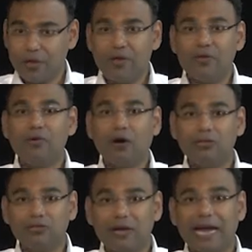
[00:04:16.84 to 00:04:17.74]
You
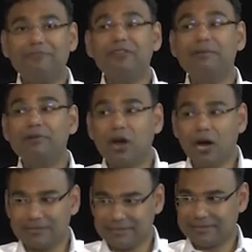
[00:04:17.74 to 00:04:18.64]
also have
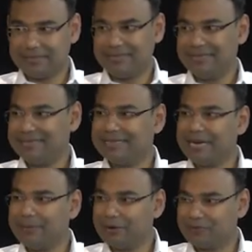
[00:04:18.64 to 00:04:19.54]
turmerons that
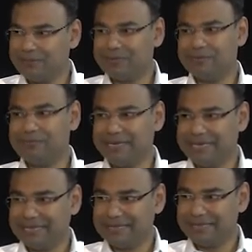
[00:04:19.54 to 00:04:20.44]
come out from turmeric.